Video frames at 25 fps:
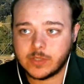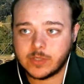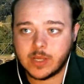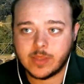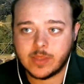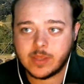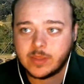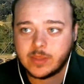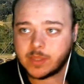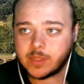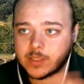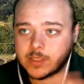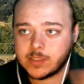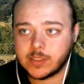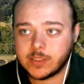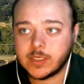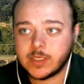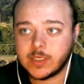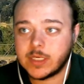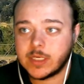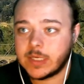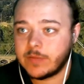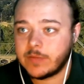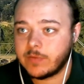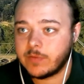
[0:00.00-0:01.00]
I think that's
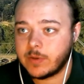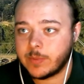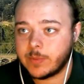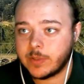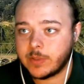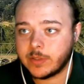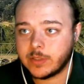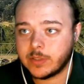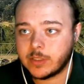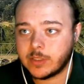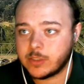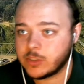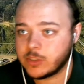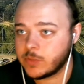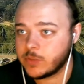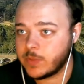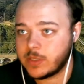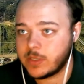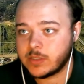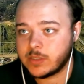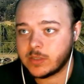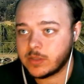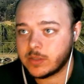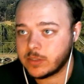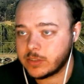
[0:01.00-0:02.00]
an inevitability just
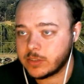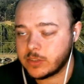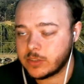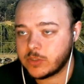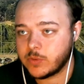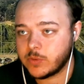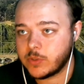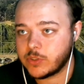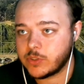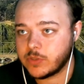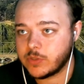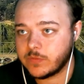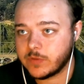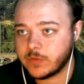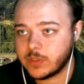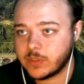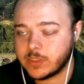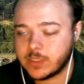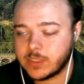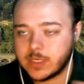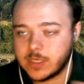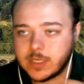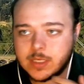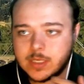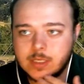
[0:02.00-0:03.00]
based on the situation for the
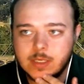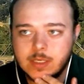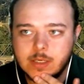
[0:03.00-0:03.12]
city.